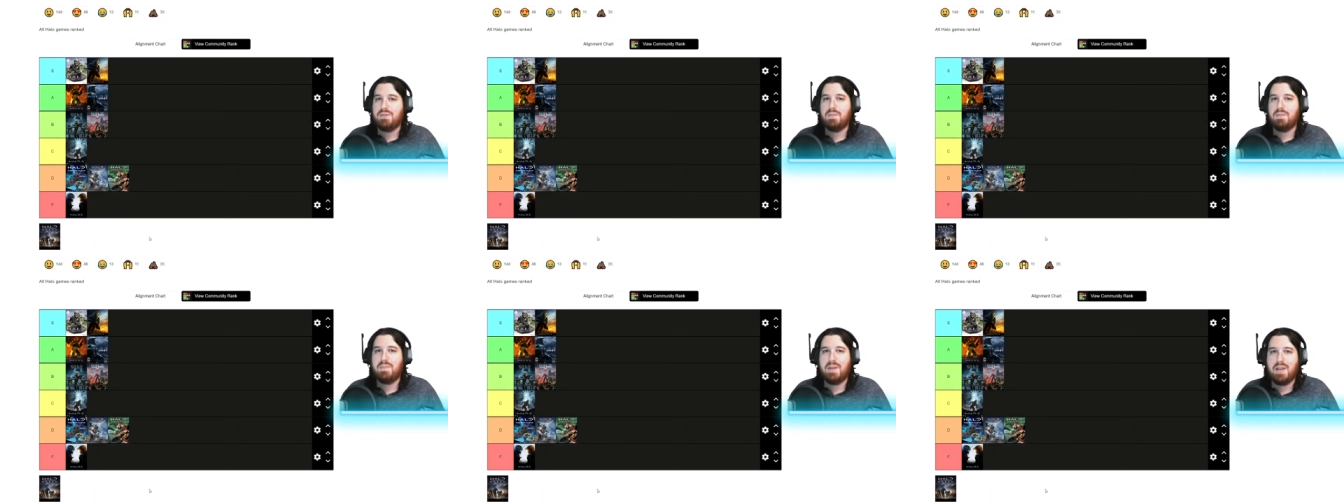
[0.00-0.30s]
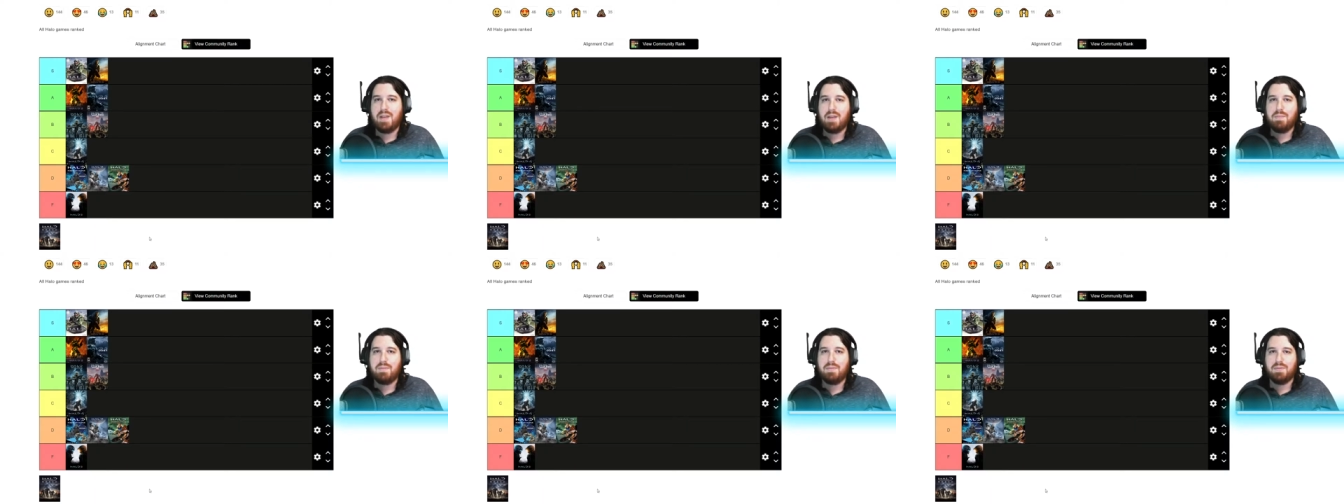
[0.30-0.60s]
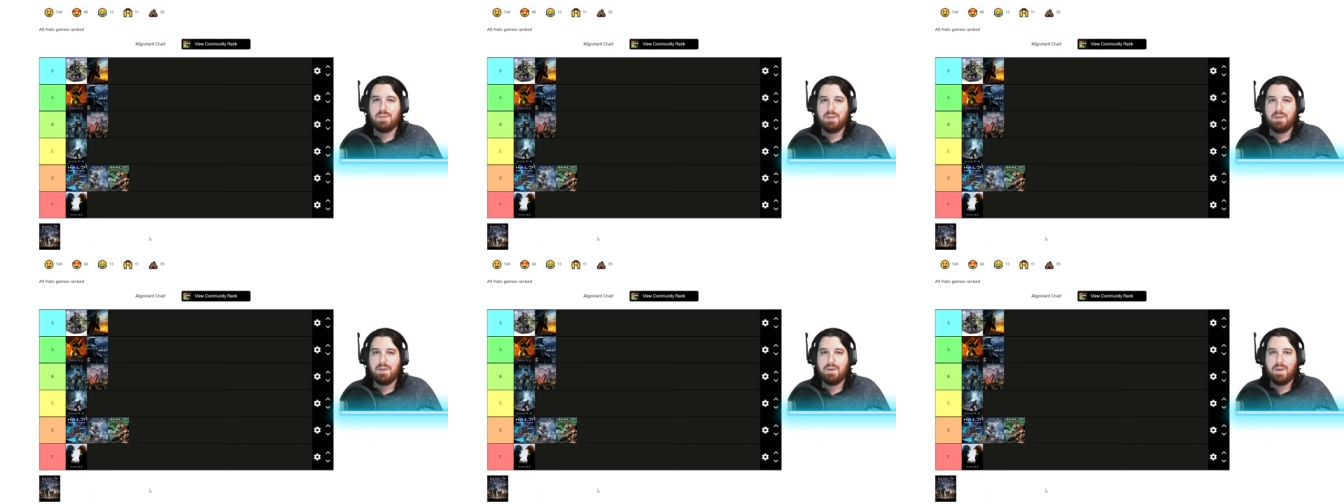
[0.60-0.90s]
to be able
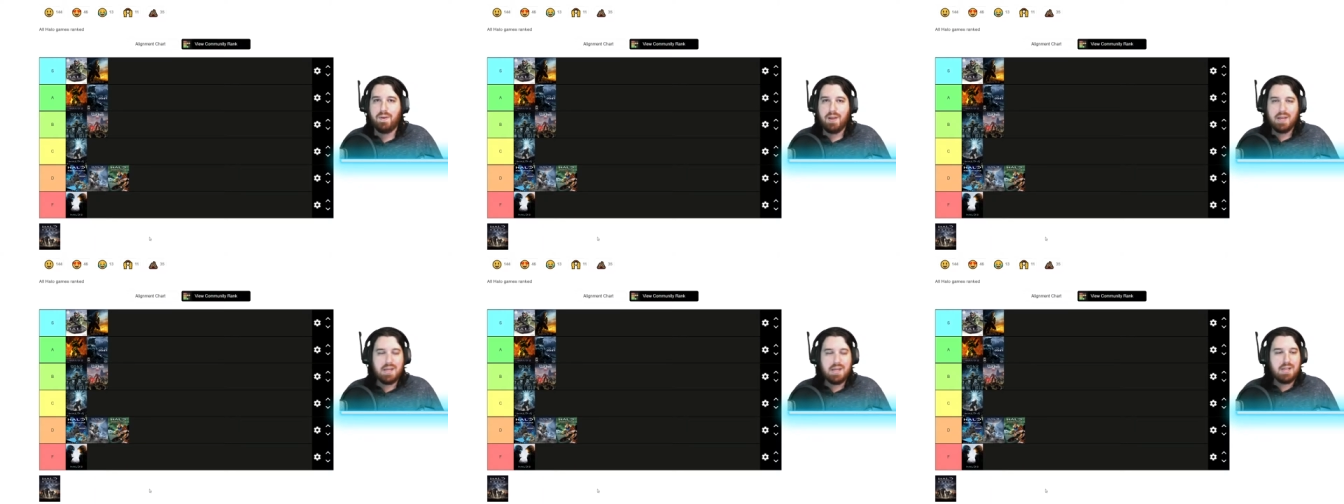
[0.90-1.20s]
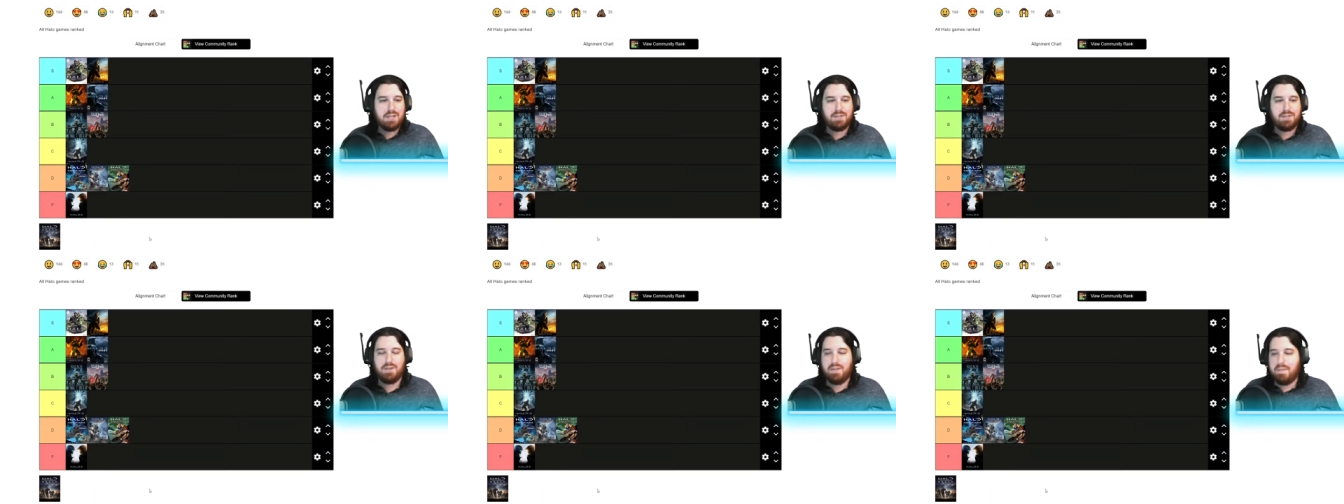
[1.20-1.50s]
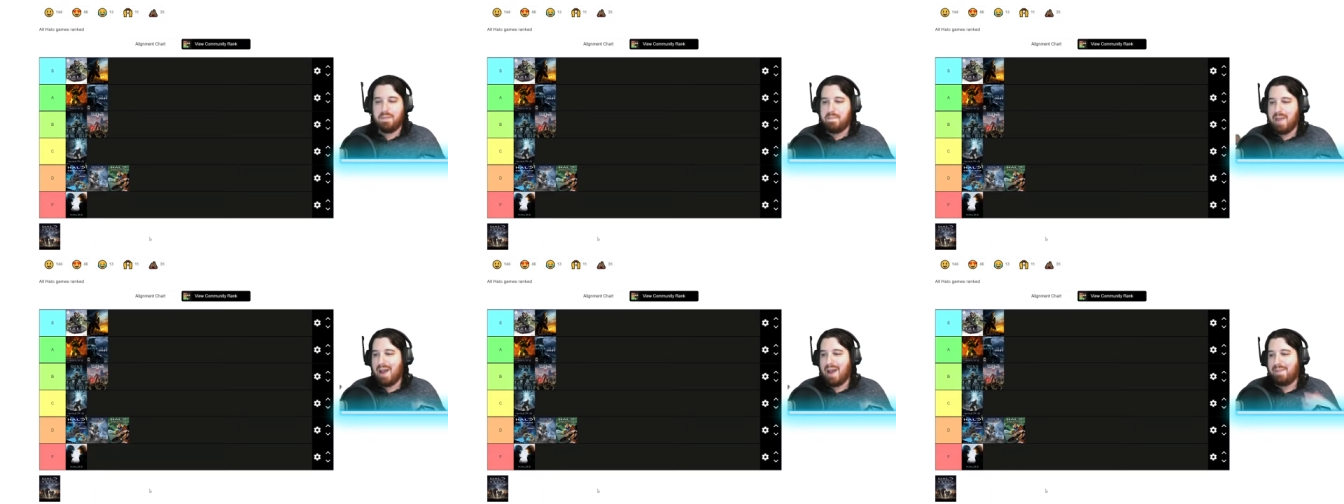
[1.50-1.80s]
to. So
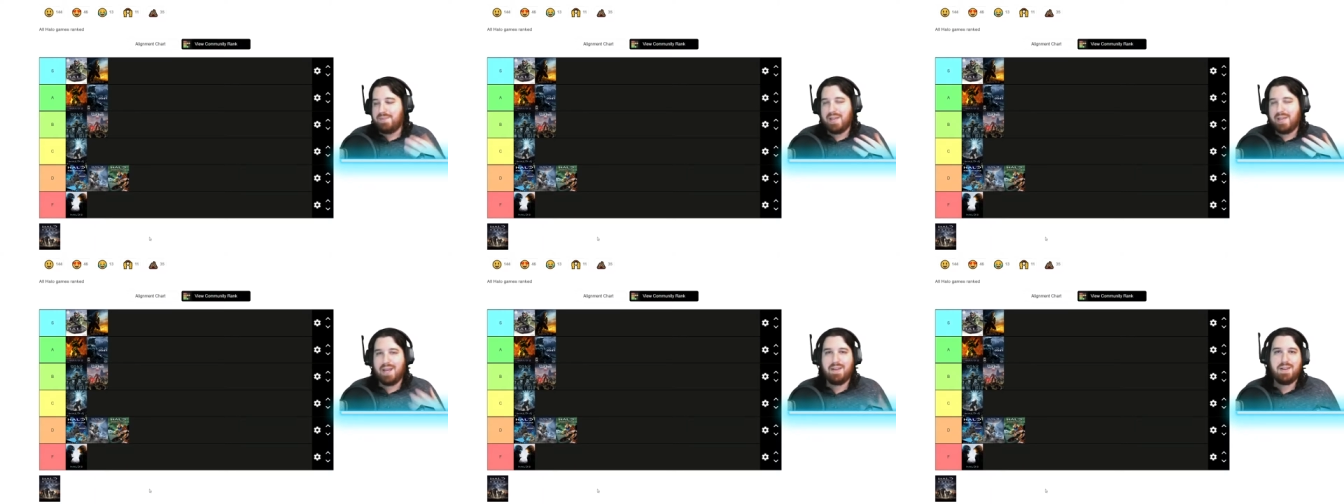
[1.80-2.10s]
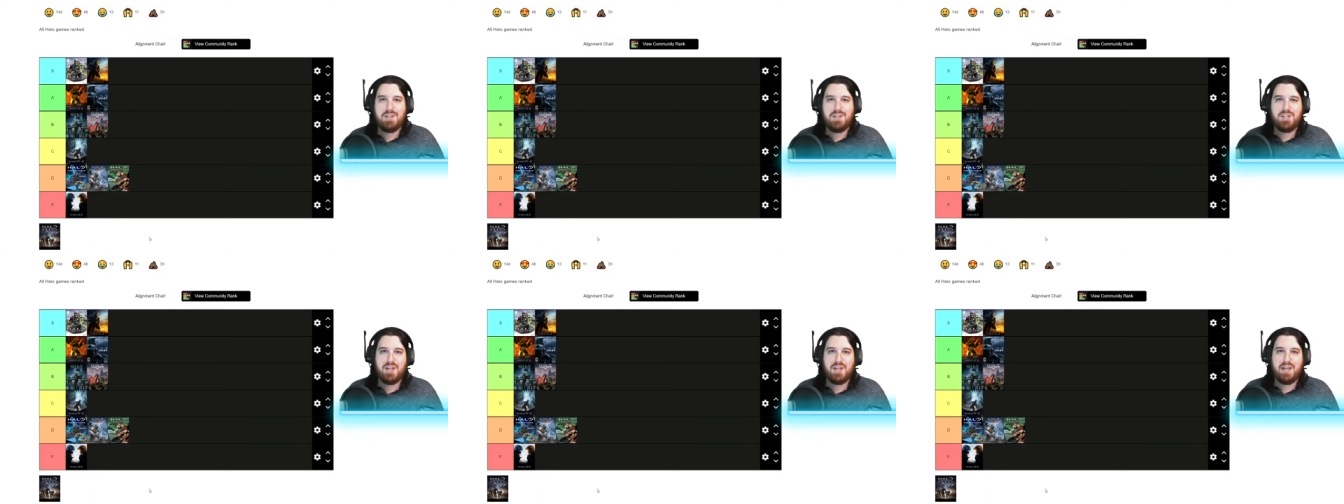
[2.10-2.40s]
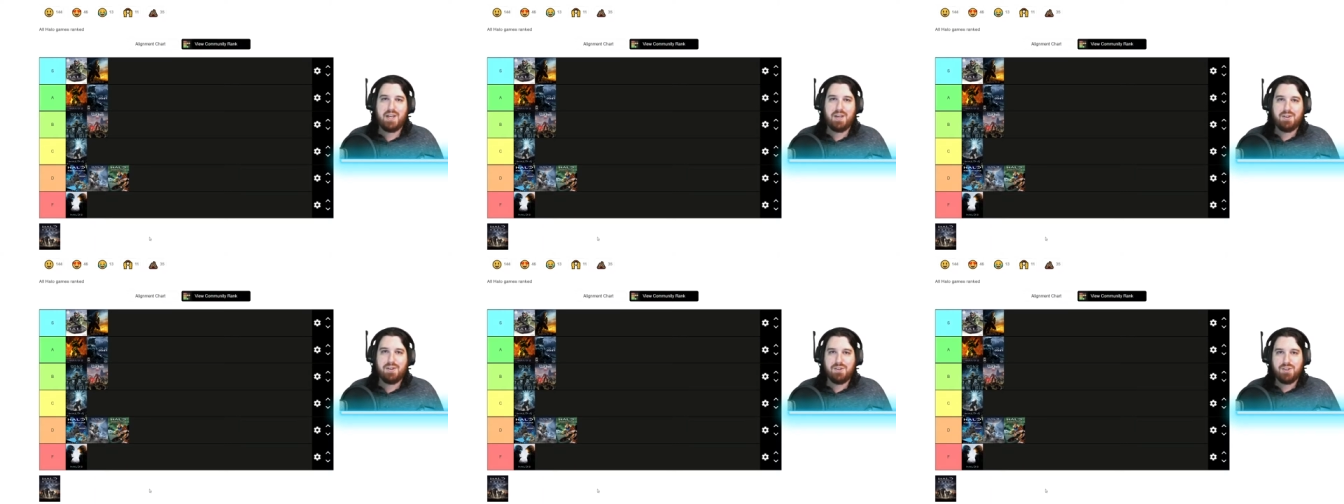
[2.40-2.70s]
the maps had to
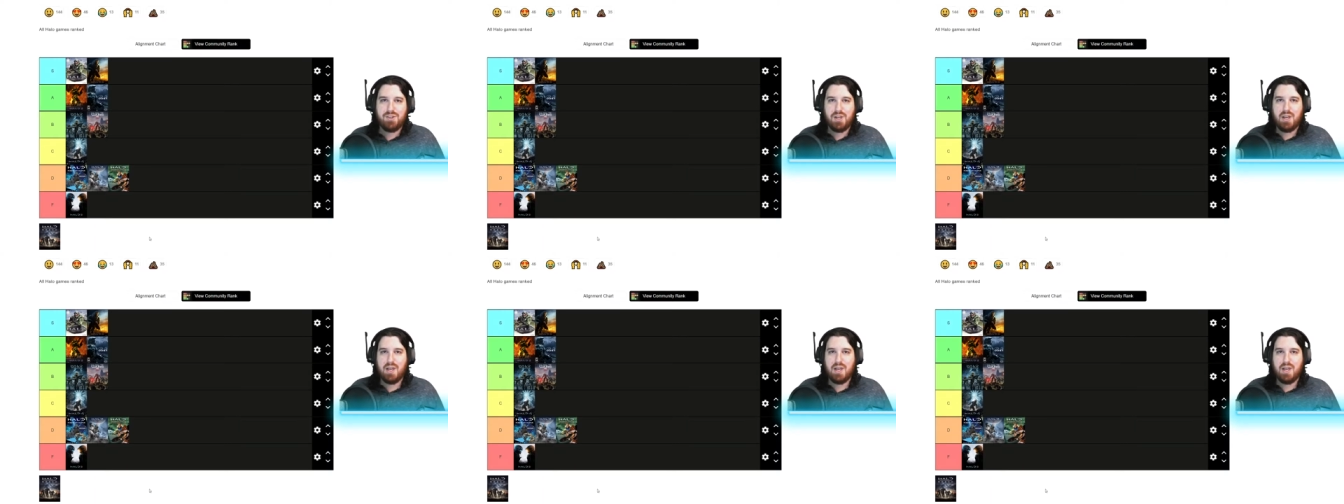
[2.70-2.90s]
change.